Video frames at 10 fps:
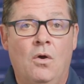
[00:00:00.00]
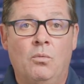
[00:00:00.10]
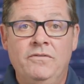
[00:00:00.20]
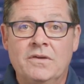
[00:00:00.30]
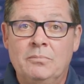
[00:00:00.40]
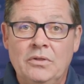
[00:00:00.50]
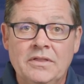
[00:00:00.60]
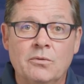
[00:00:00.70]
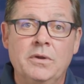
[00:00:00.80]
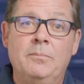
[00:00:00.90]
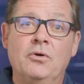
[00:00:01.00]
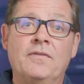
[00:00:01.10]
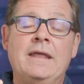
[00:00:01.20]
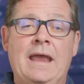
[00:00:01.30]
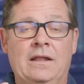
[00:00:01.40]
We've completely rebuilt
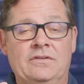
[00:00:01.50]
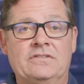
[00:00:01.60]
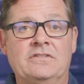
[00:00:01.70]
that Analyst